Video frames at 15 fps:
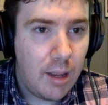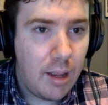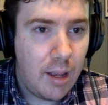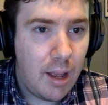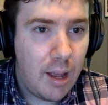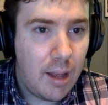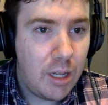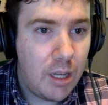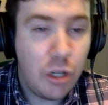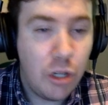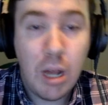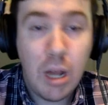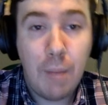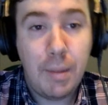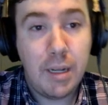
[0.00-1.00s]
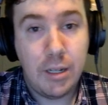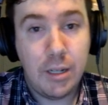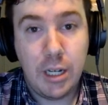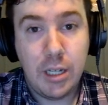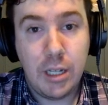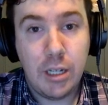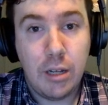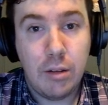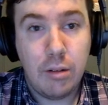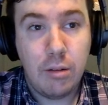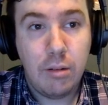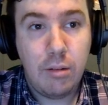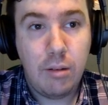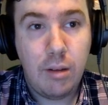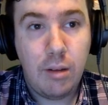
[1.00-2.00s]
These should not be touching each other.
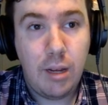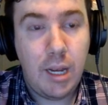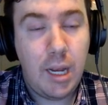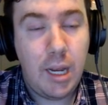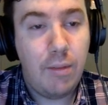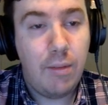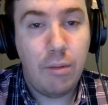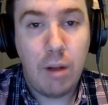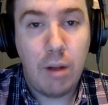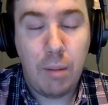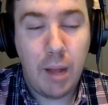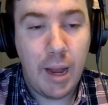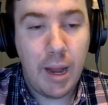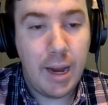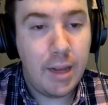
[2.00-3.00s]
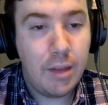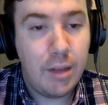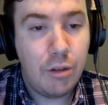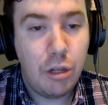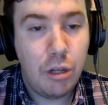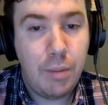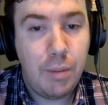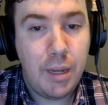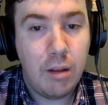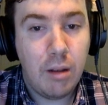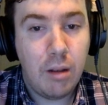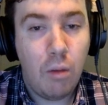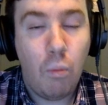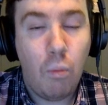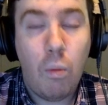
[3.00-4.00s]
Even if they're not playing, there should be
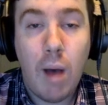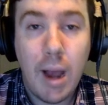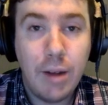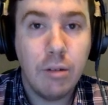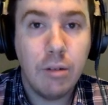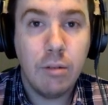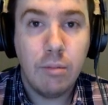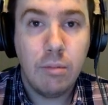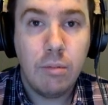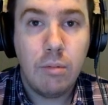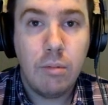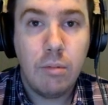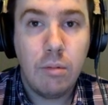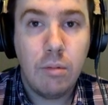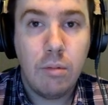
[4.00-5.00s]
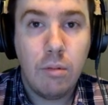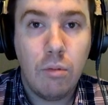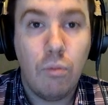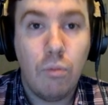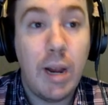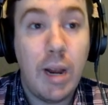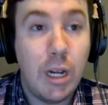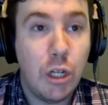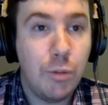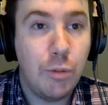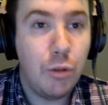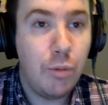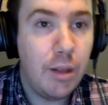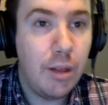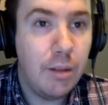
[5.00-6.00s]
a wider range
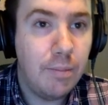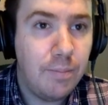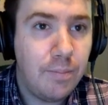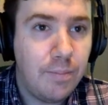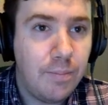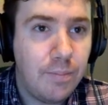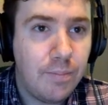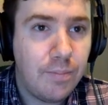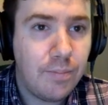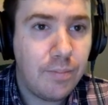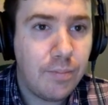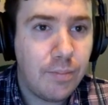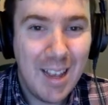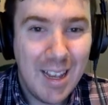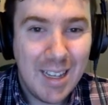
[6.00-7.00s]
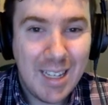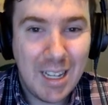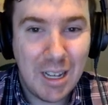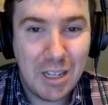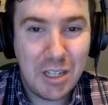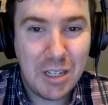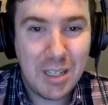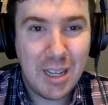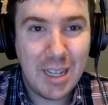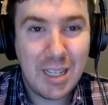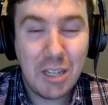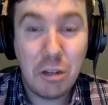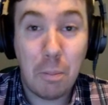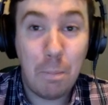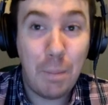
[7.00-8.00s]
between them. See, it's
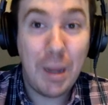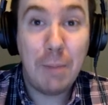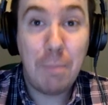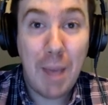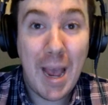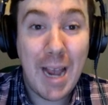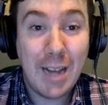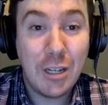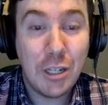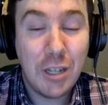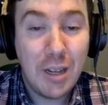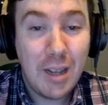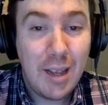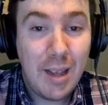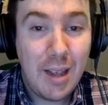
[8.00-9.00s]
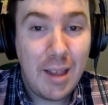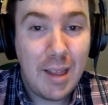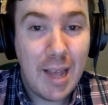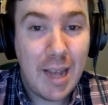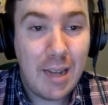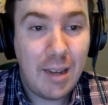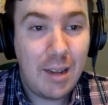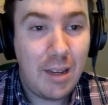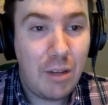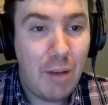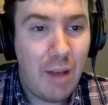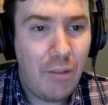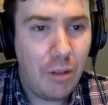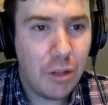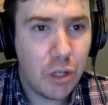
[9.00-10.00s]
such a big page that you
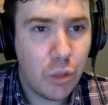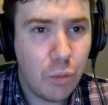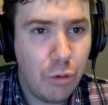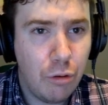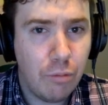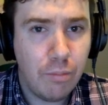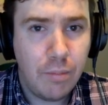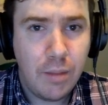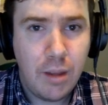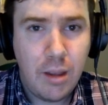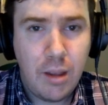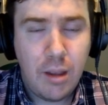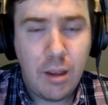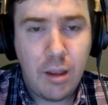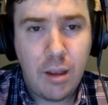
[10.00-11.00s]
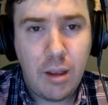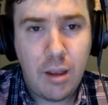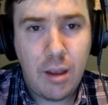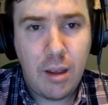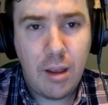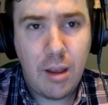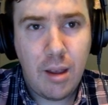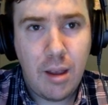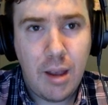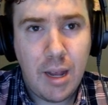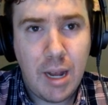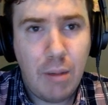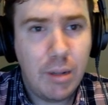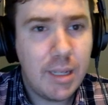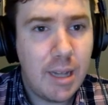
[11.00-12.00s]
have all this room. And
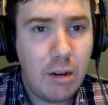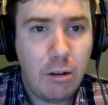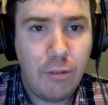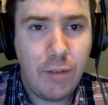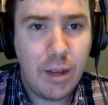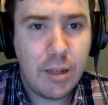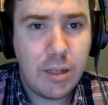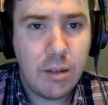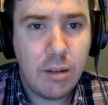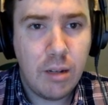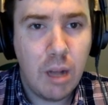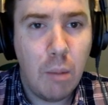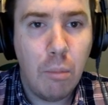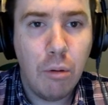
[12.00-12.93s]
I would sacrifice number